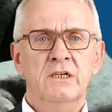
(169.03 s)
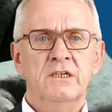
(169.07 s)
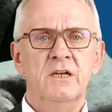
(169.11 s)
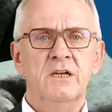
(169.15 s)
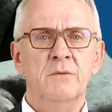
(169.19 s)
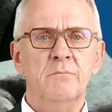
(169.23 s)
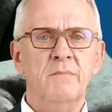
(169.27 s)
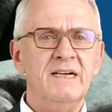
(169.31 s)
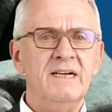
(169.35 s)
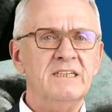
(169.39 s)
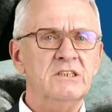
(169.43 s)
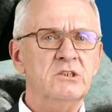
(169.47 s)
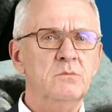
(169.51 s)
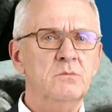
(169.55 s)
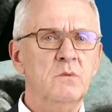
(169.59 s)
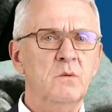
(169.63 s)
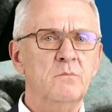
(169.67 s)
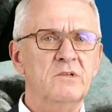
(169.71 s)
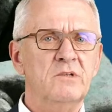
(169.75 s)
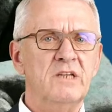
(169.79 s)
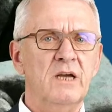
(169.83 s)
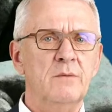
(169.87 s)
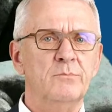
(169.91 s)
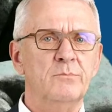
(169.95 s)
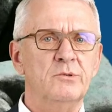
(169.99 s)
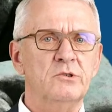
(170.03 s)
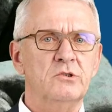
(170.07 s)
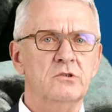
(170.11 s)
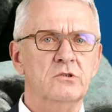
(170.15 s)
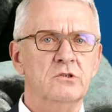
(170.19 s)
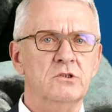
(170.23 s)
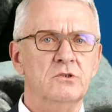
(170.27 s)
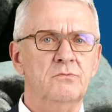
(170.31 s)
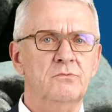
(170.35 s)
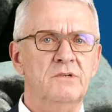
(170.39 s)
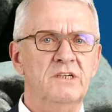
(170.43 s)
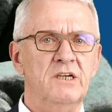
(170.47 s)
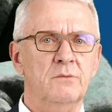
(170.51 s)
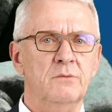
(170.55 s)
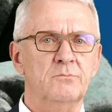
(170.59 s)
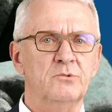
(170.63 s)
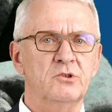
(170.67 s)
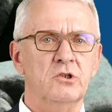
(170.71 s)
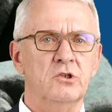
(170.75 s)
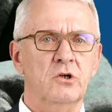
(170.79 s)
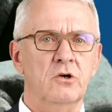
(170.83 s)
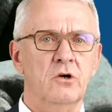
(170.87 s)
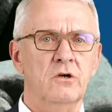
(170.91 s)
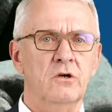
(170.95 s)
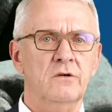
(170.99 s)
the maximum temperatures we
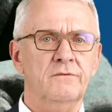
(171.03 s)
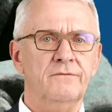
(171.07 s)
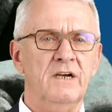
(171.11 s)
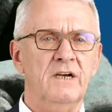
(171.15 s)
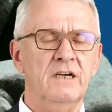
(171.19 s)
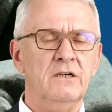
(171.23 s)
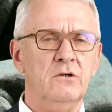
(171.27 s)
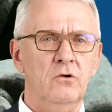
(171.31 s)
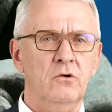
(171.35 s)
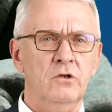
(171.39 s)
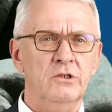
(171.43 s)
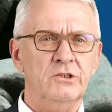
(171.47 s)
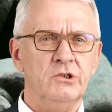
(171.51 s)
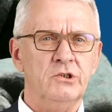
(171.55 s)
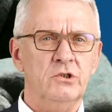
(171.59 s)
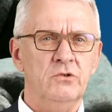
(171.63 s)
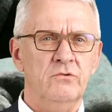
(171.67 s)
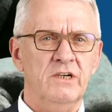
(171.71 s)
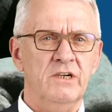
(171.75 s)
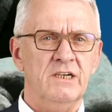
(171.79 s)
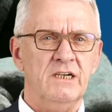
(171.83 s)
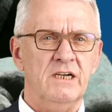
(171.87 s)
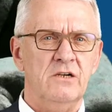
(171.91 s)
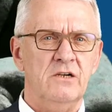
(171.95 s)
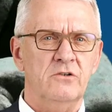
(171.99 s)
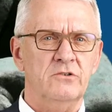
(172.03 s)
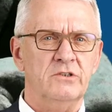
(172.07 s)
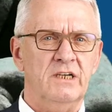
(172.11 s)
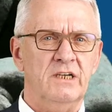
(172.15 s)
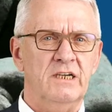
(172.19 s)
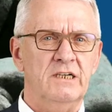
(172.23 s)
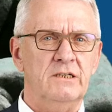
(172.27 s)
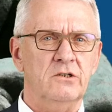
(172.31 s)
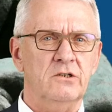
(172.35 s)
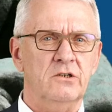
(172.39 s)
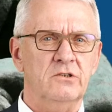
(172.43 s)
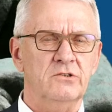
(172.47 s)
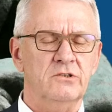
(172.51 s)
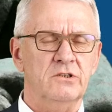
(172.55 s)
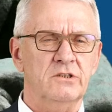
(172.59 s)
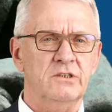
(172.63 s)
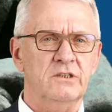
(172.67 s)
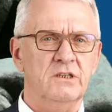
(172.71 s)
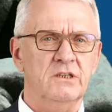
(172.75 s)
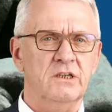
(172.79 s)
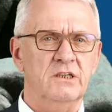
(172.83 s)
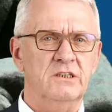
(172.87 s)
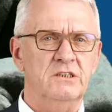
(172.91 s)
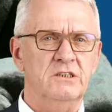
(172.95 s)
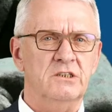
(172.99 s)
observe are also around 800
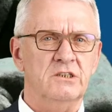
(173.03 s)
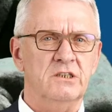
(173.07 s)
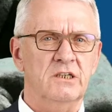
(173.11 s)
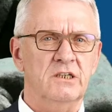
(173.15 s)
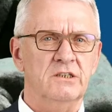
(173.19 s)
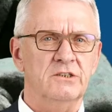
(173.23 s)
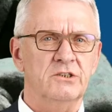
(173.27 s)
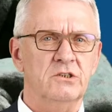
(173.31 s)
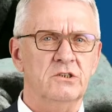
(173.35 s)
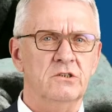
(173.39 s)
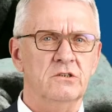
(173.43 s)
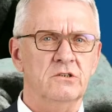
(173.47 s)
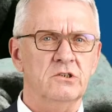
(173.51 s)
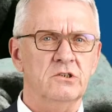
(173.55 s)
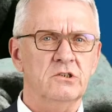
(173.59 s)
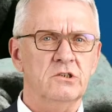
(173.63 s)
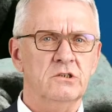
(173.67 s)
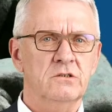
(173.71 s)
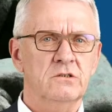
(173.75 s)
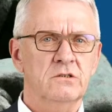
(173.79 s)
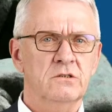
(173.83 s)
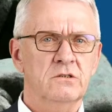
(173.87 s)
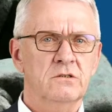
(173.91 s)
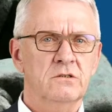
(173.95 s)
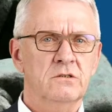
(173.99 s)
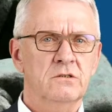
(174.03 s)
degrees Celsius.